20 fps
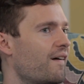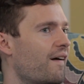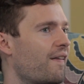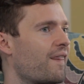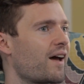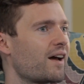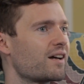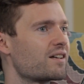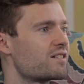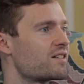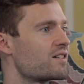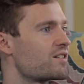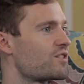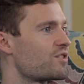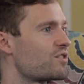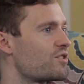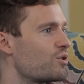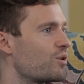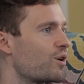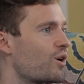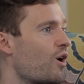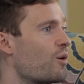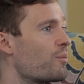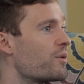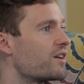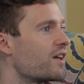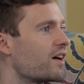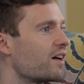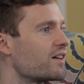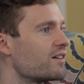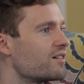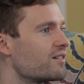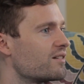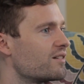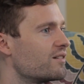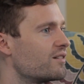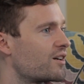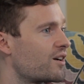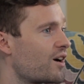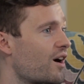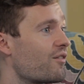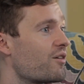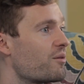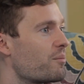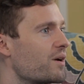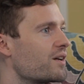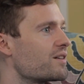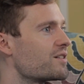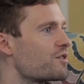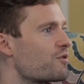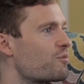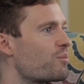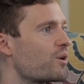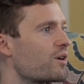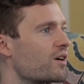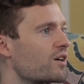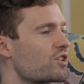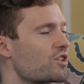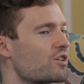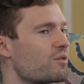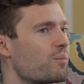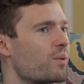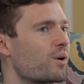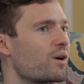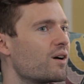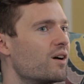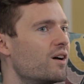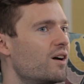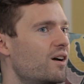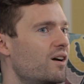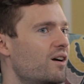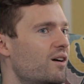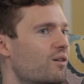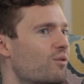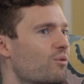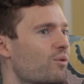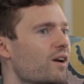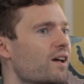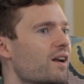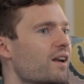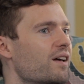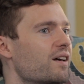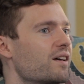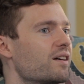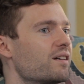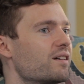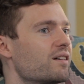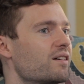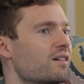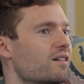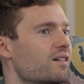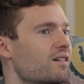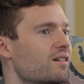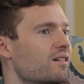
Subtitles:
and that exists to accommodate the current means of production. But really,